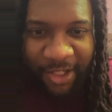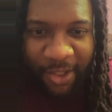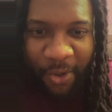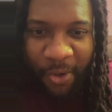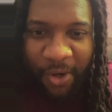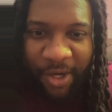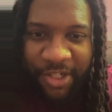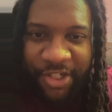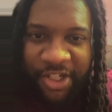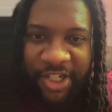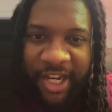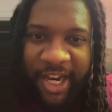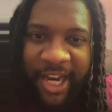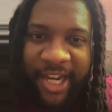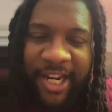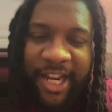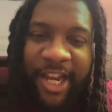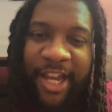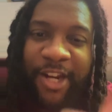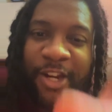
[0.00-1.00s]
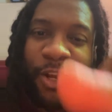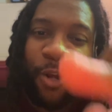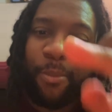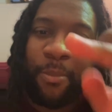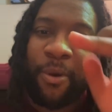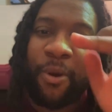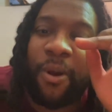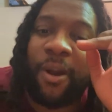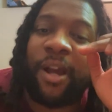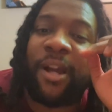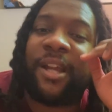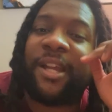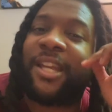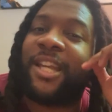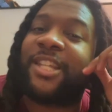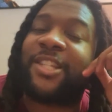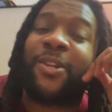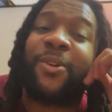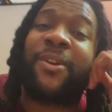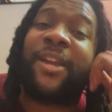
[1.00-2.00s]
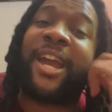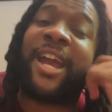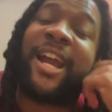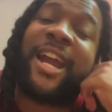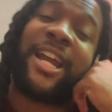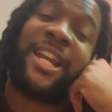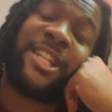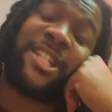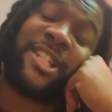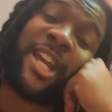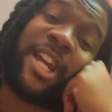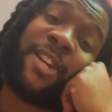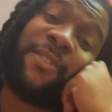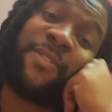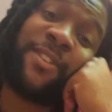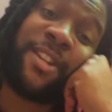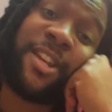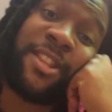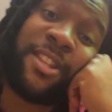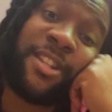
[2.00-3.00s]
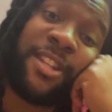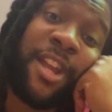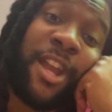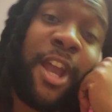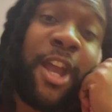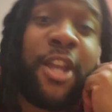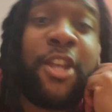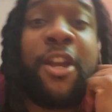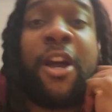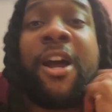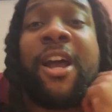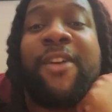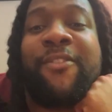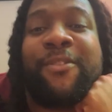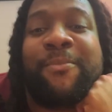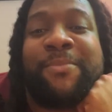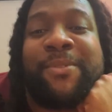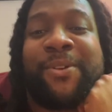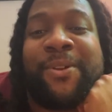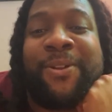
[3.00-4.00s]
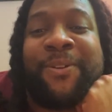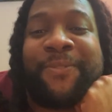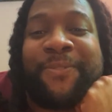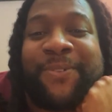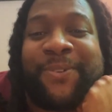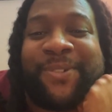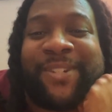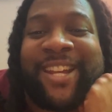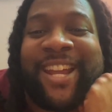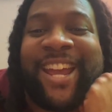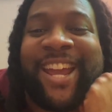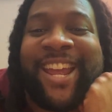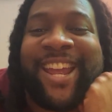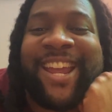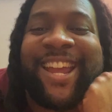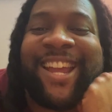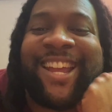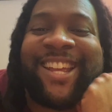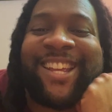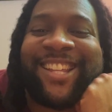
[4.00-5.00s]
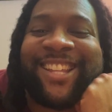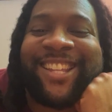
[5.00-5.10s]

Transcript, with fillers: Lord, she ain't here no more. It's okay. I got excited for nothing. Y'all have a beautiful day.